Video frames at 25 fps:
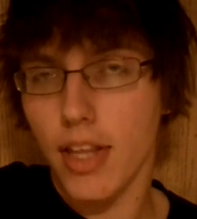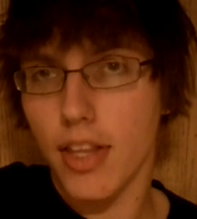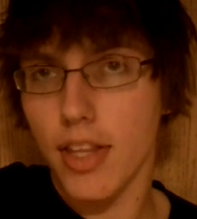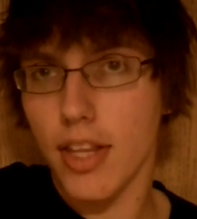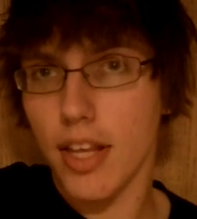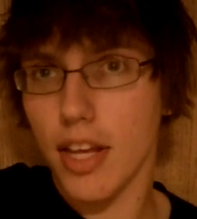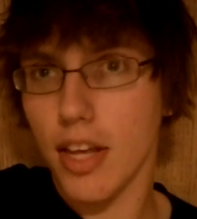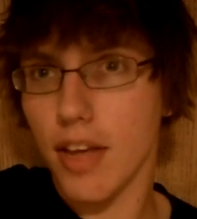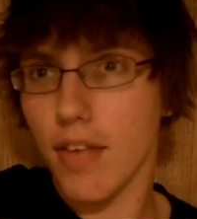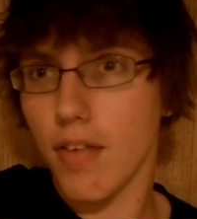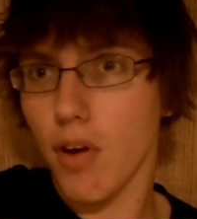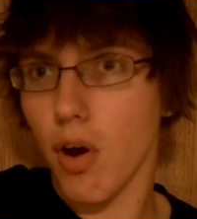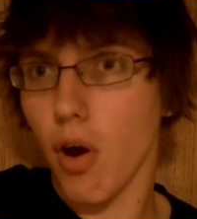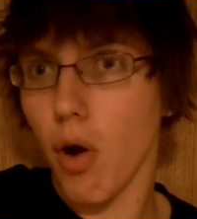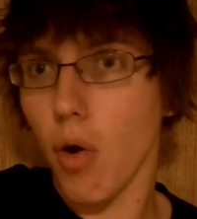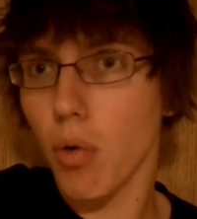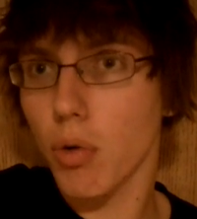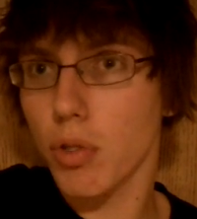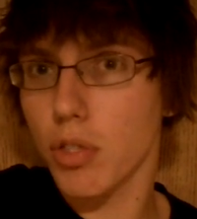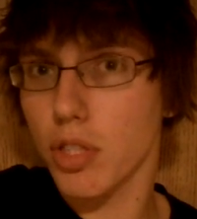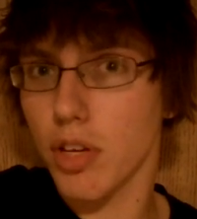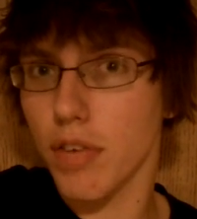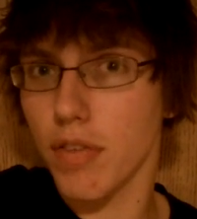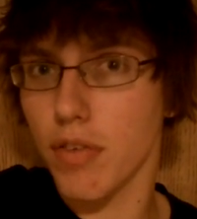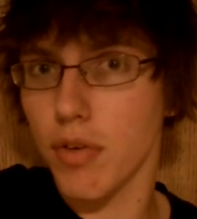They
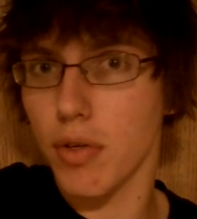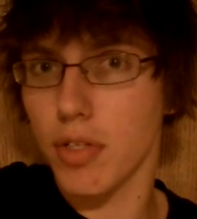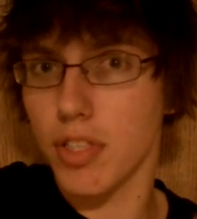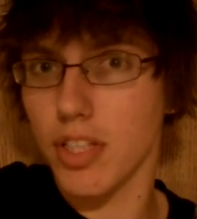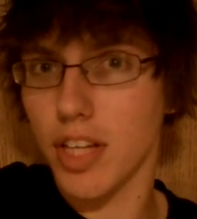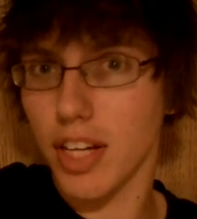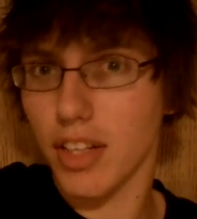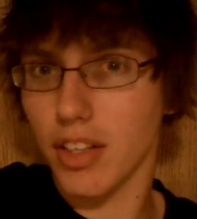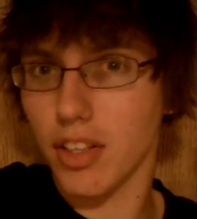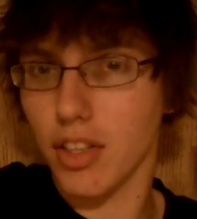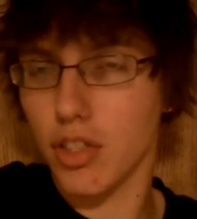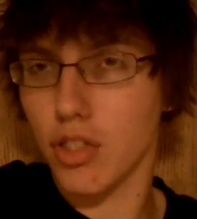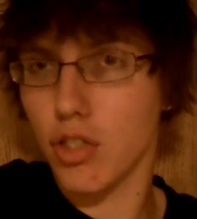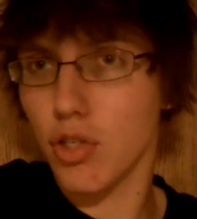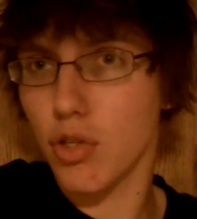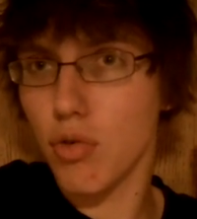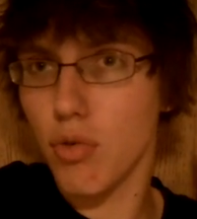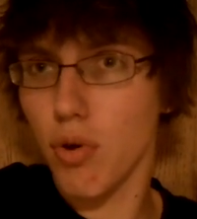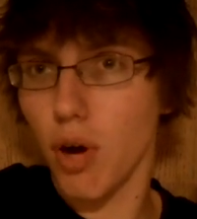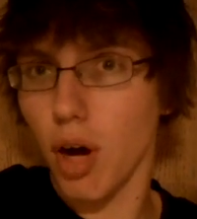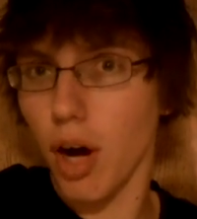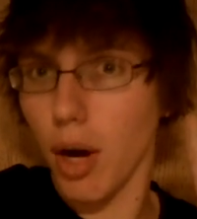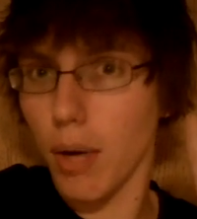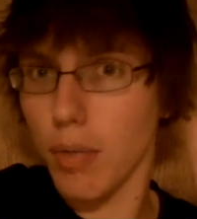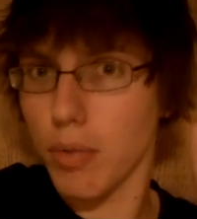always give you exactly
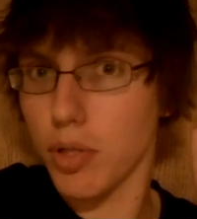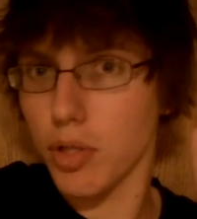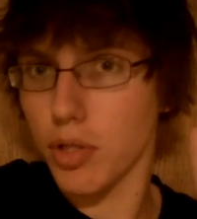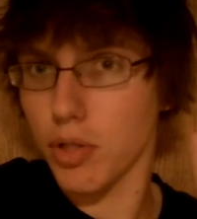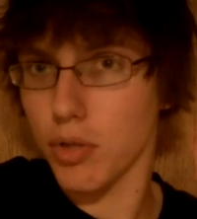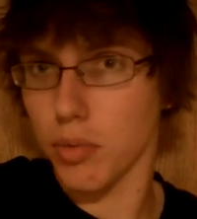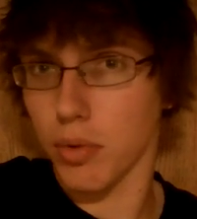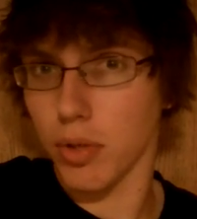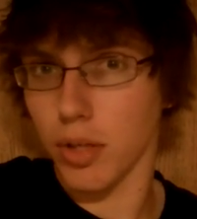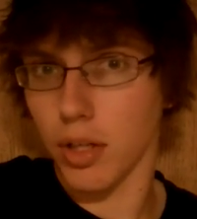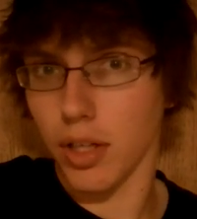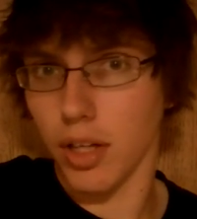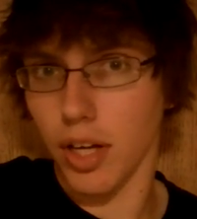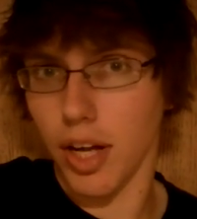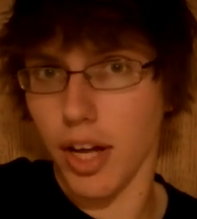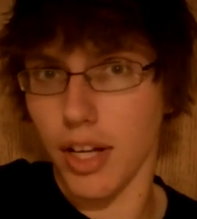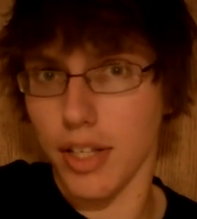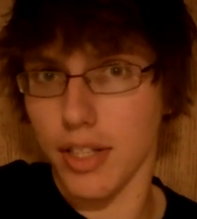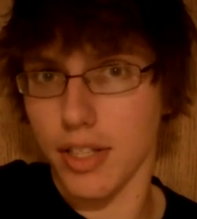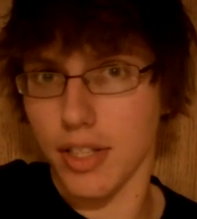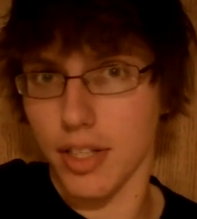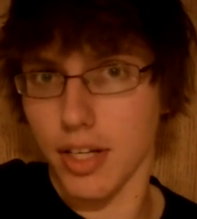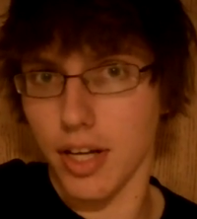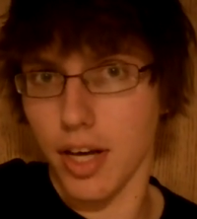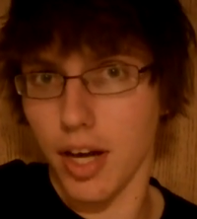two options when
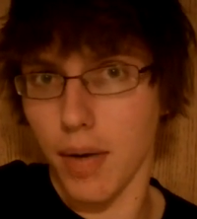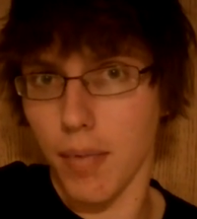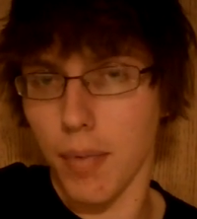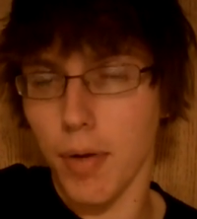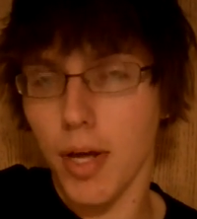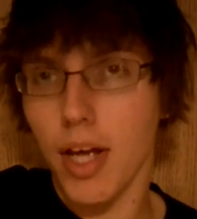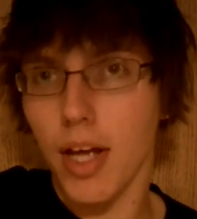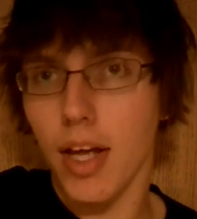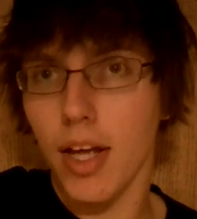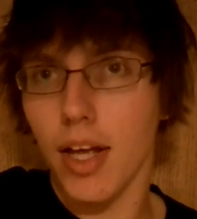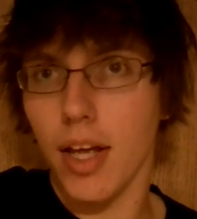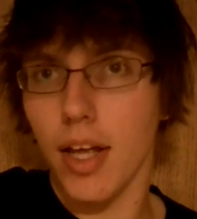classing up.